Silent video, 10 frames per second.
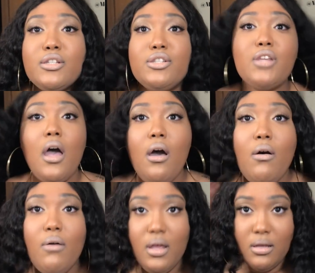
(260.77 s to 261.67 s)

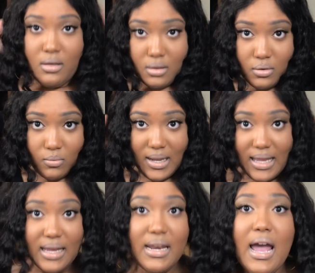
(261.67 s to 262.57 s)
So
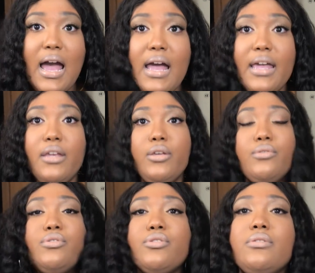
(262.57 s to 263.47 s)
when I
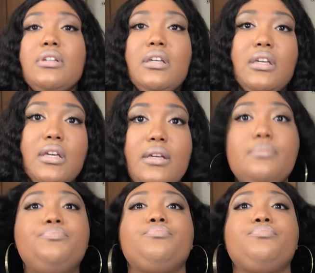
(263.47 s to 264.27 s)
usually